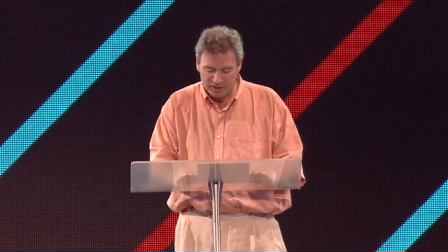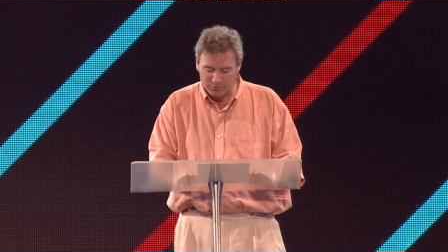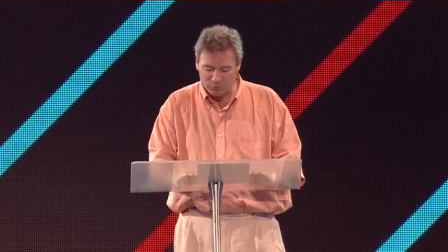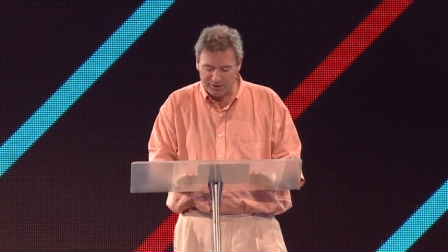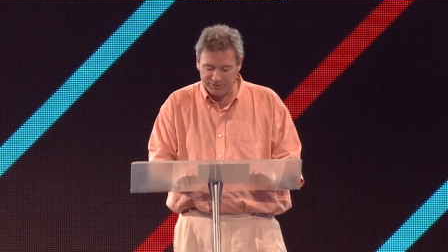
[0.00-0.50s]

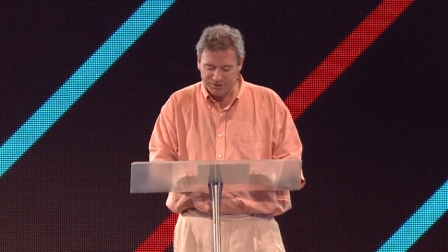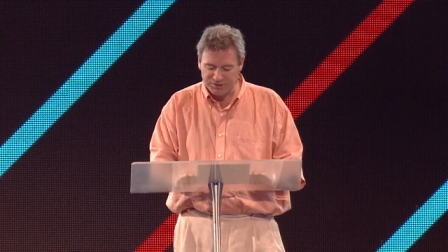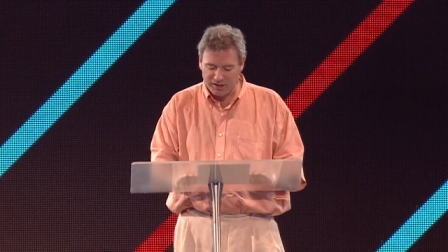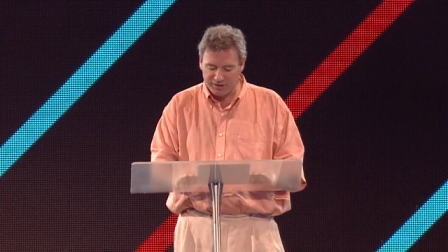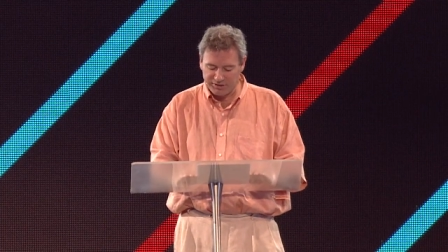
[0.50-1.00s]
but when there's
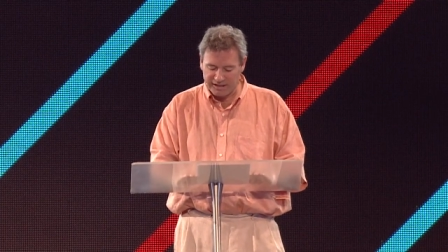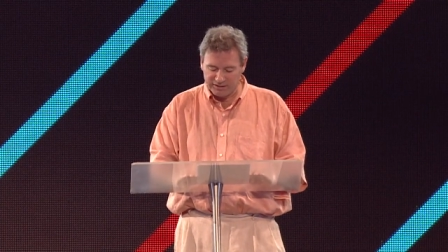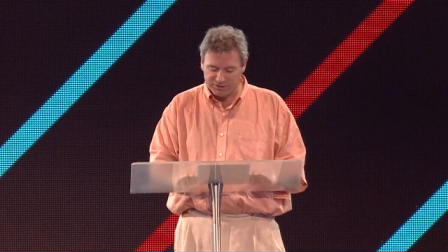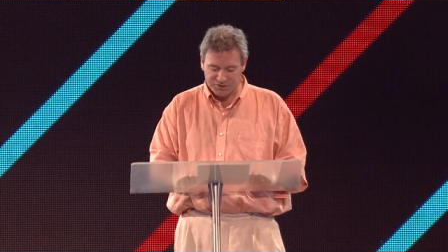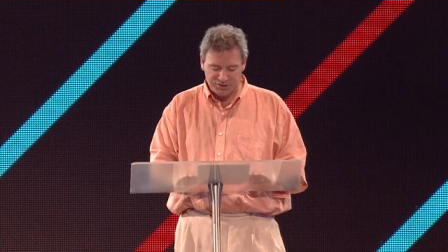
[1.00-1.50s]
nothing
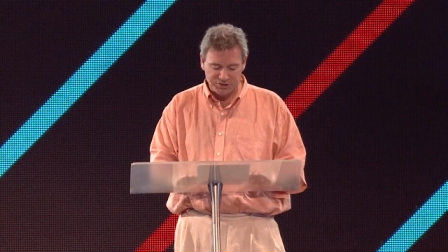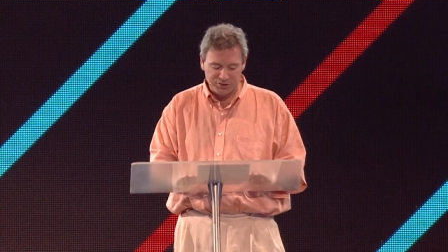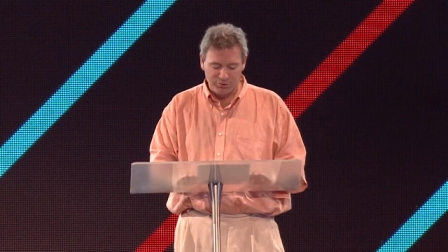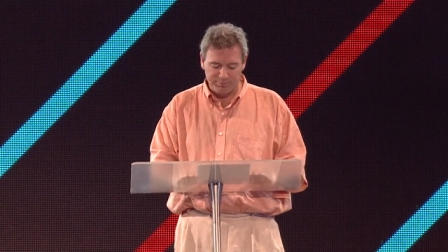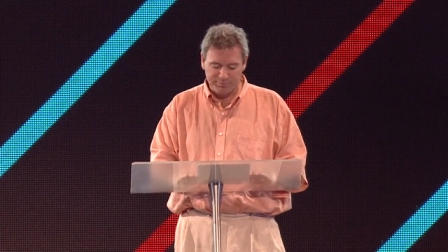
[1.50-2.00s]
else to
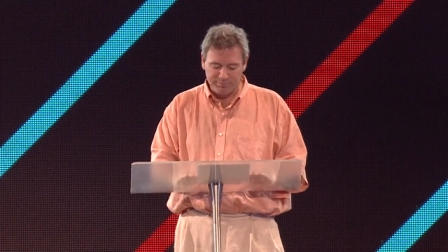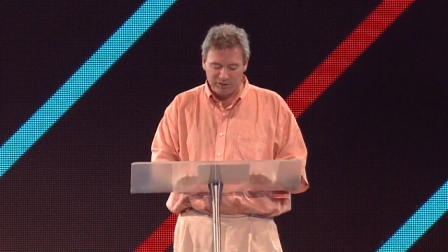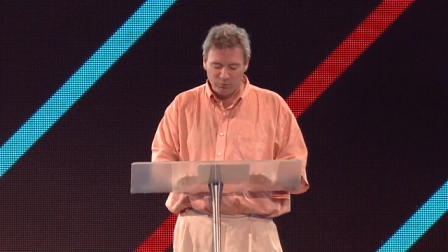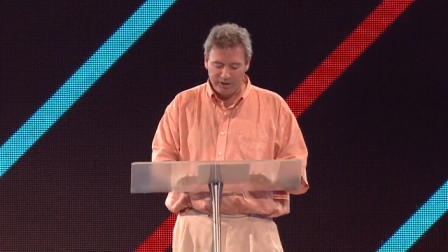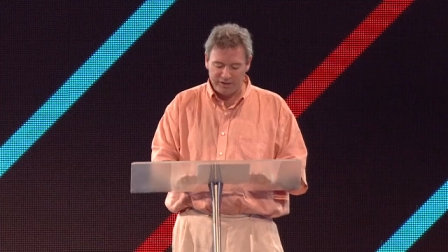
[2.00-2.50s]
do but
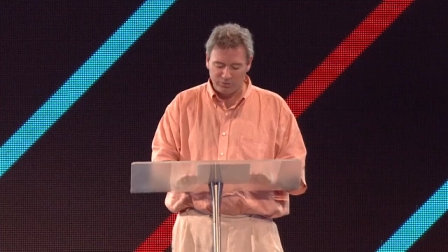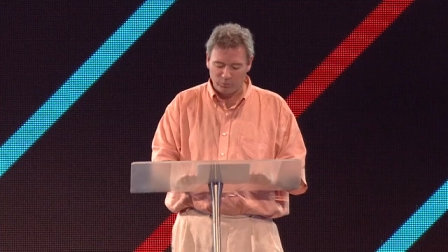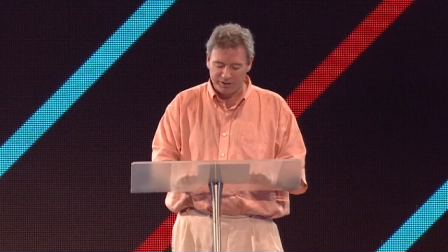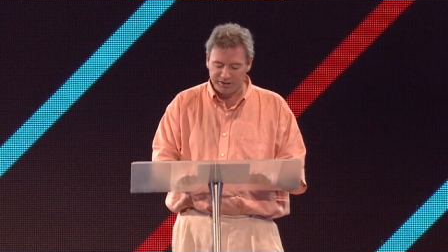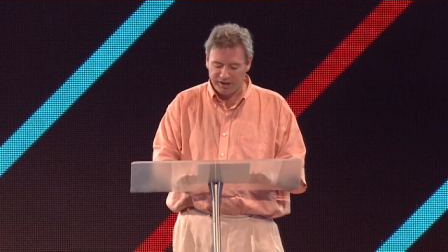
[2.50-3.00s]
be with
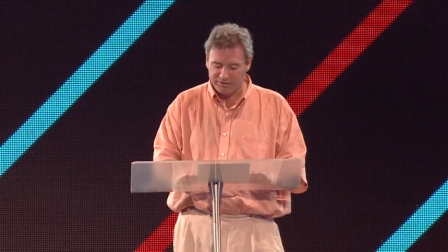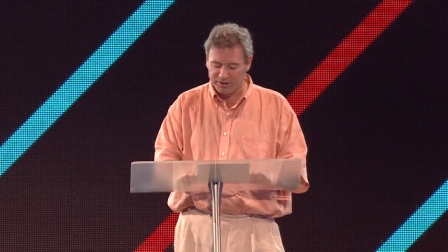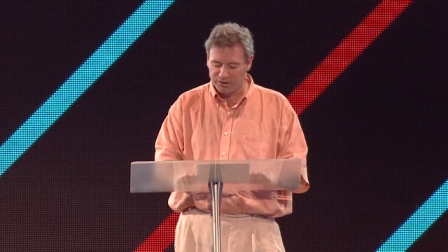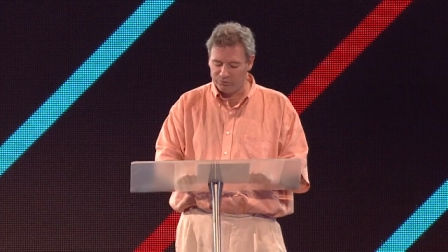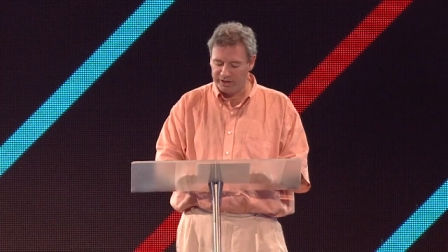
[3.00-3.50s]
one another,
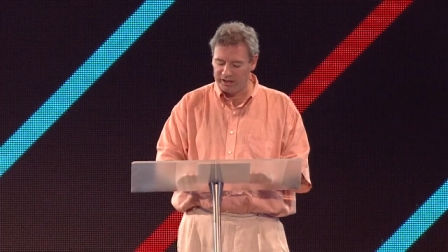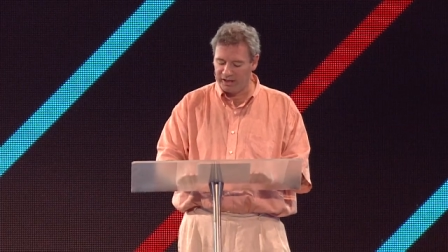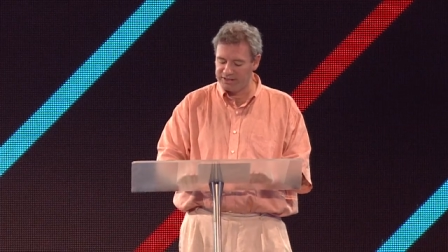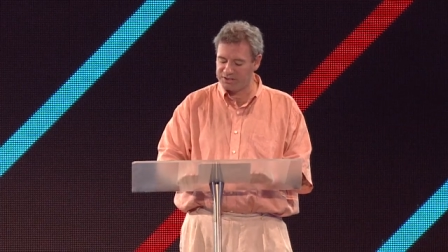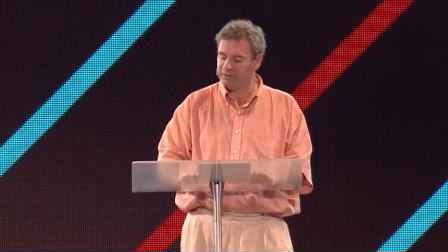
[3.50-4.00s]
you
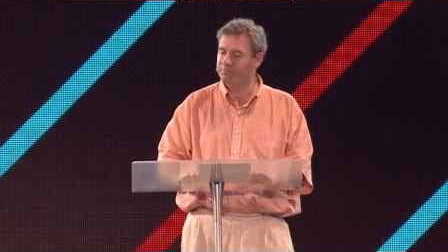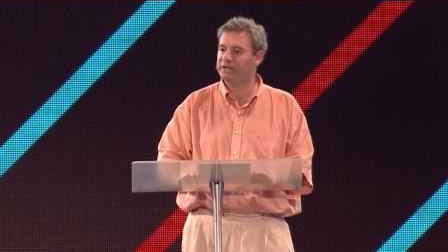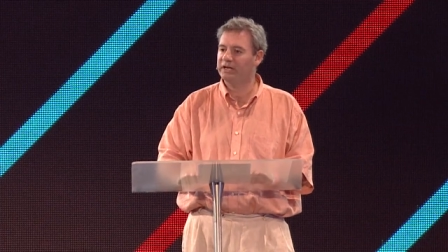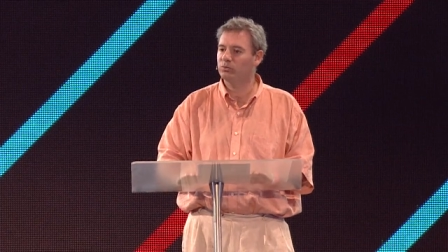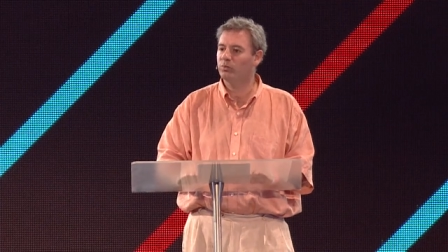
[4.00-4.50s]
realize that
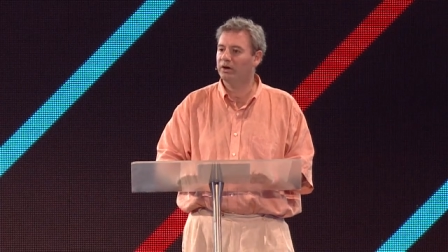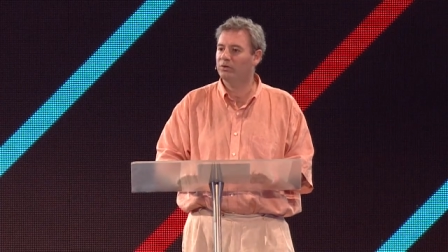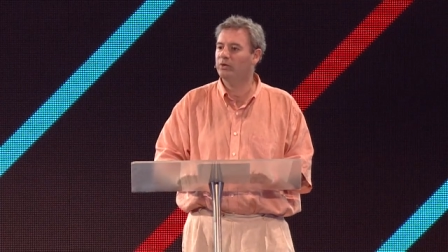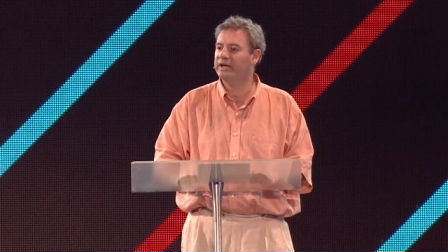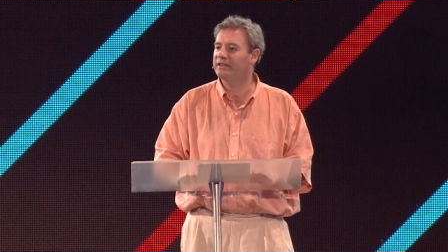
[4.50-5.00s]
being
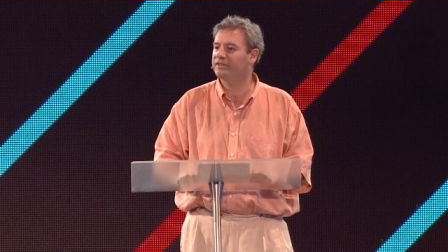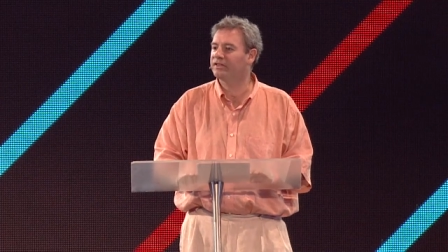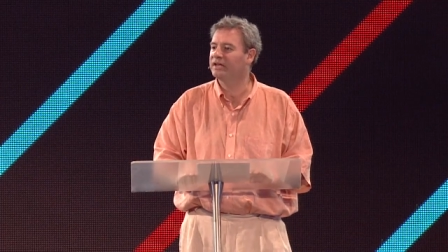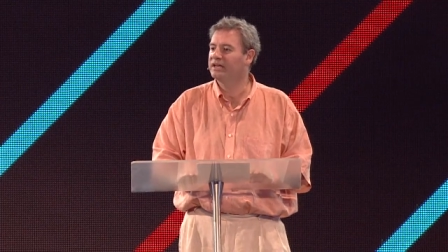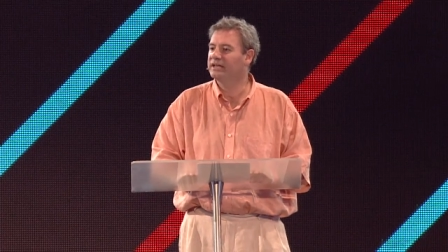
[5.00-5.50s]
with
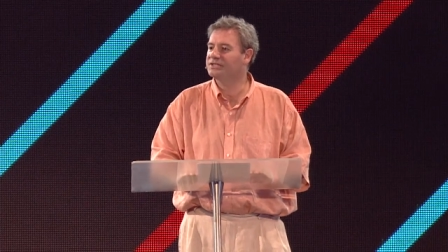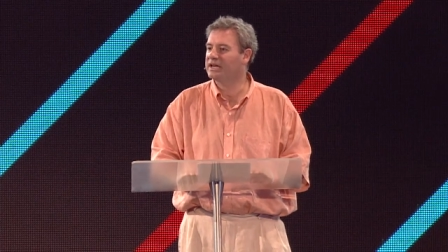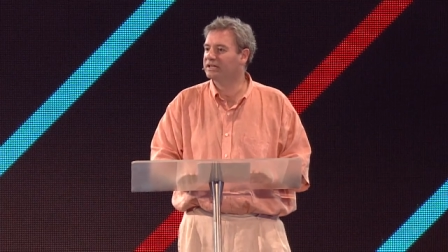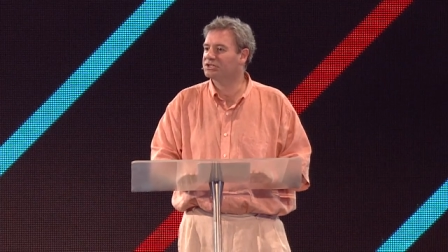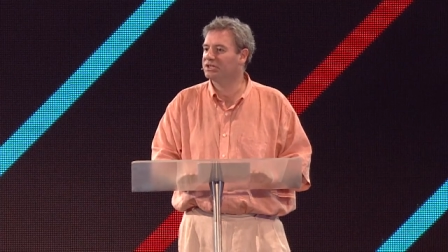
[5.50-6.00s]
is
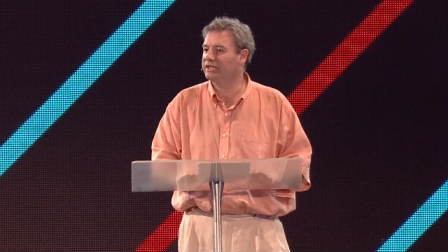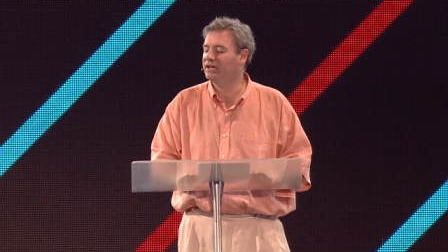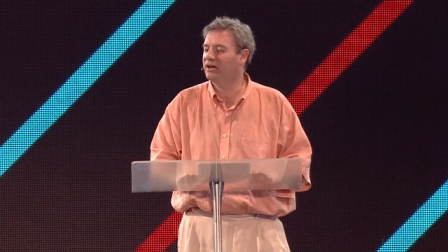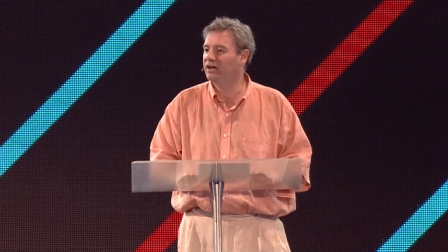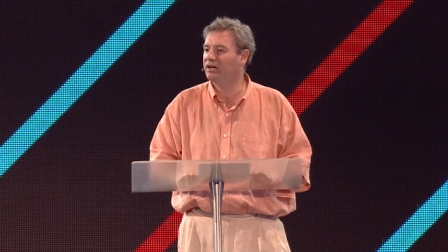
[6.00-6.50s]
actually
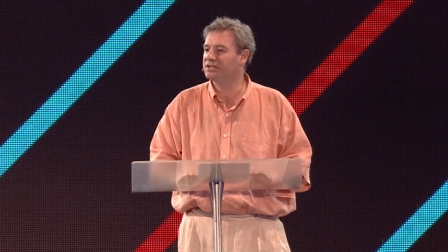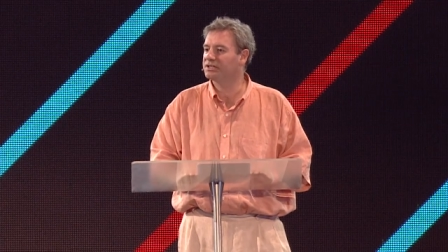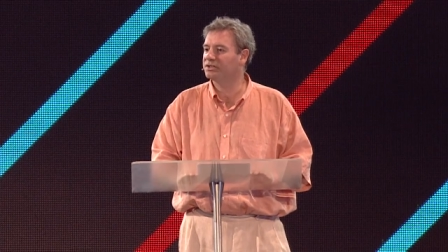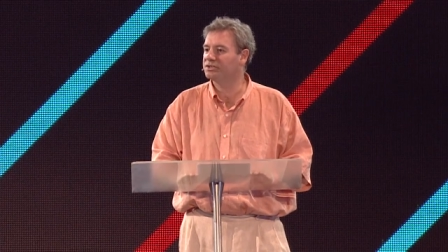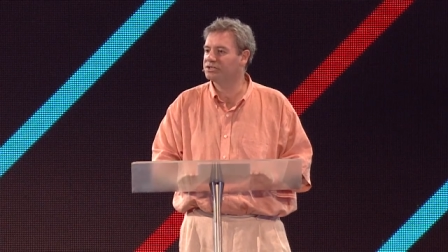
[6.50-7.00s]

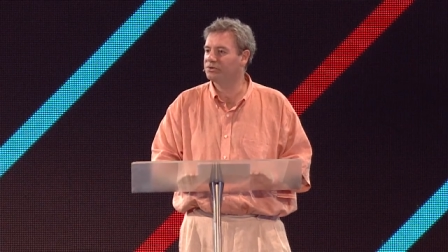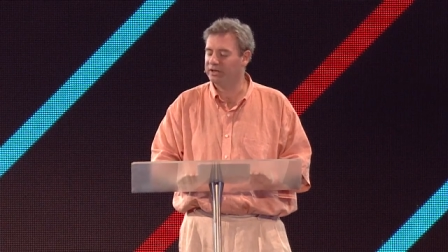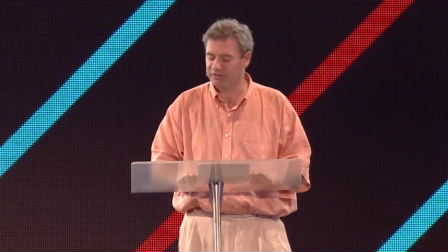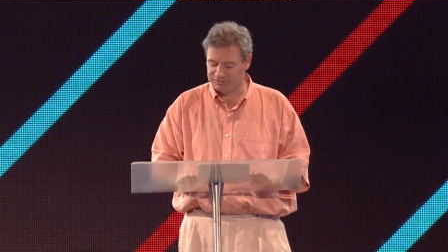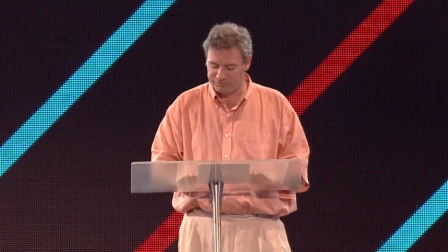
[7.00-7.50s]
harder than
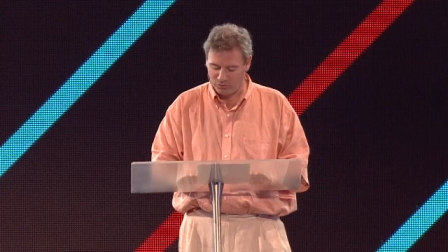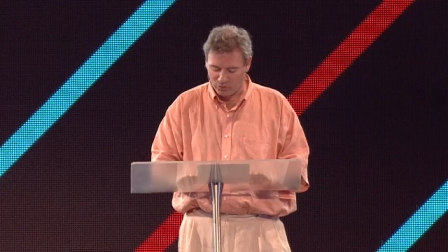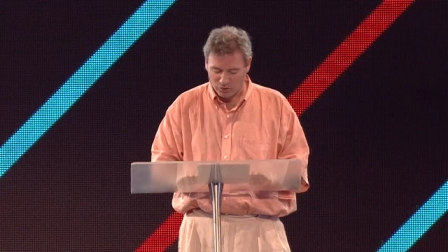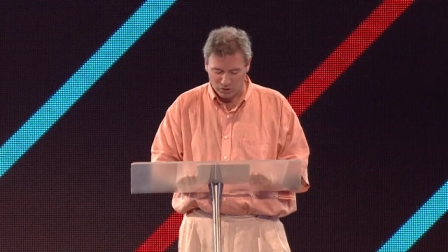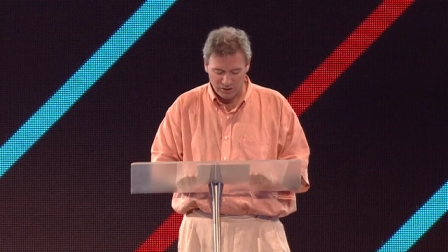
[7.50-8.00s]
doing
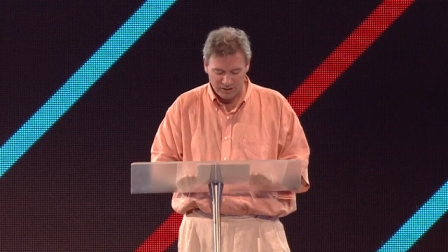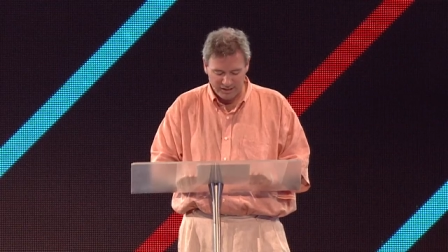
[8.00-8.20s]
for,